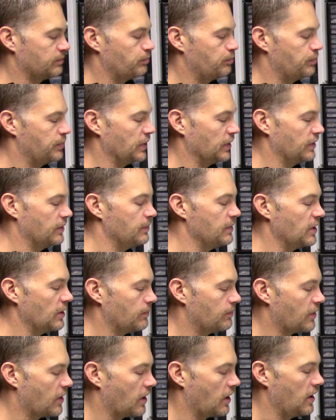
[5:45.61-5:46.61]
build the middle
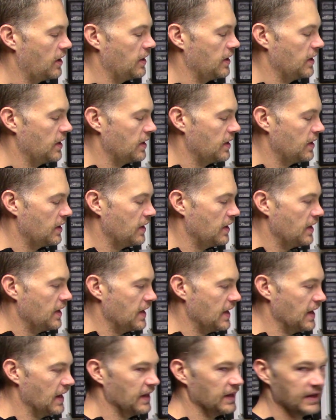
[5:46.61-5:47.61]
part
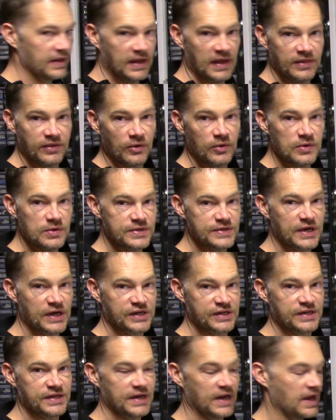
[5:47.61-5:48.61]
and get the whole
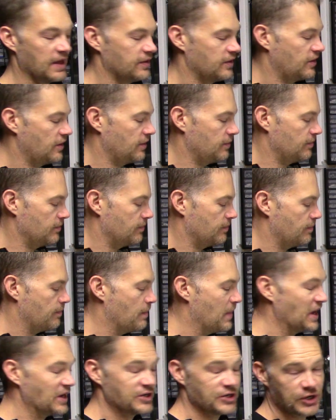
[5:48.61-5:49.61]
section together and
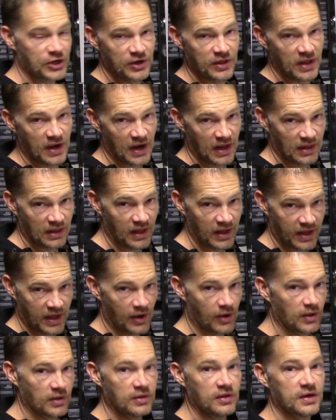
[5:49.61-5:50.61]
make sure that I like
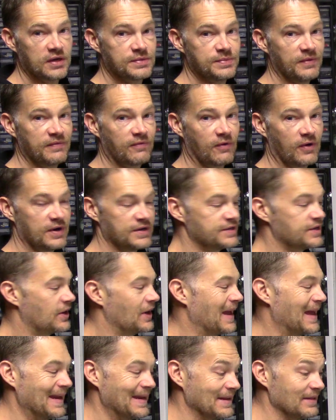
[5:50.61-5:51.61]
how it looks before I start
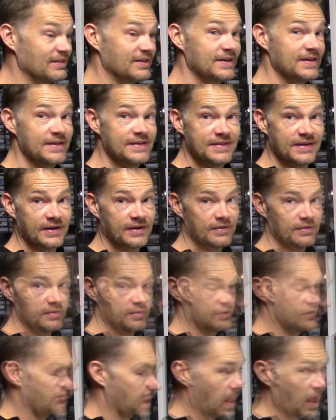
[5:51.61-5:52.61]
adding the detail.
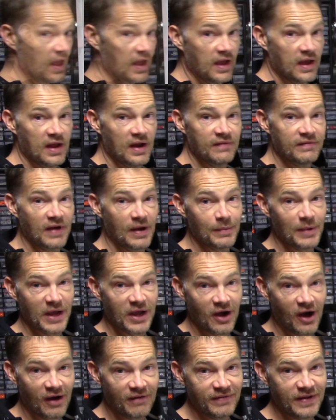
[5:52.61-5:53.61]
I've got my
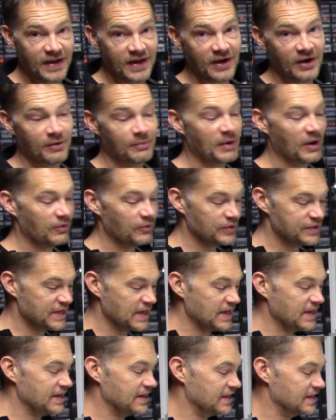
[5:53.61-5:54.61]
coffee here. My
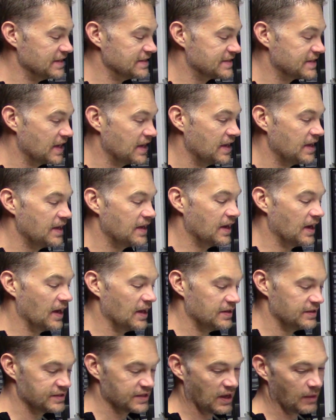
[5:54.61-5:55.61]
routine is
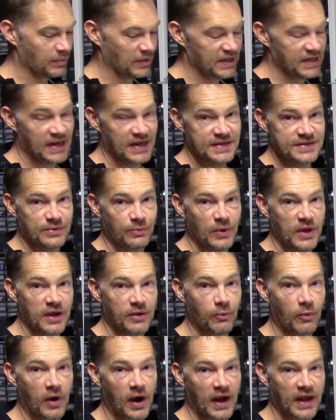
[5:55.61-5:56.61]
there's a couple of days a
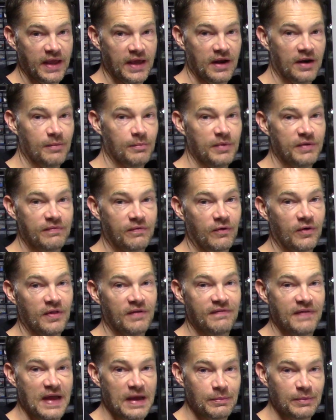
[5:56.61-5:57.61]
week where I get up before the
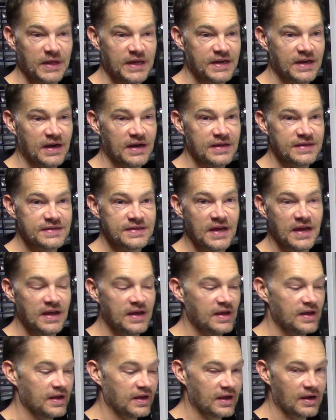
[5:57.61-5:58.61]
family does
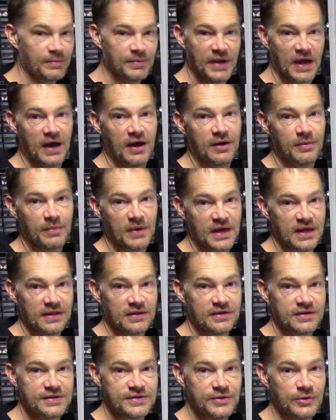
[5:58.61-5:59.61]
and come down to my
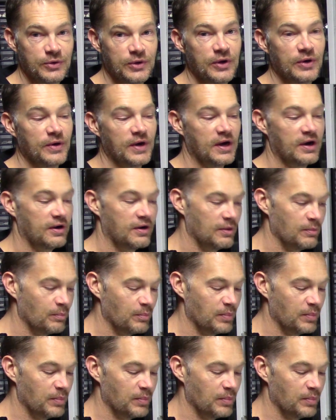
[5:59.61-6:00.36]
little studio here and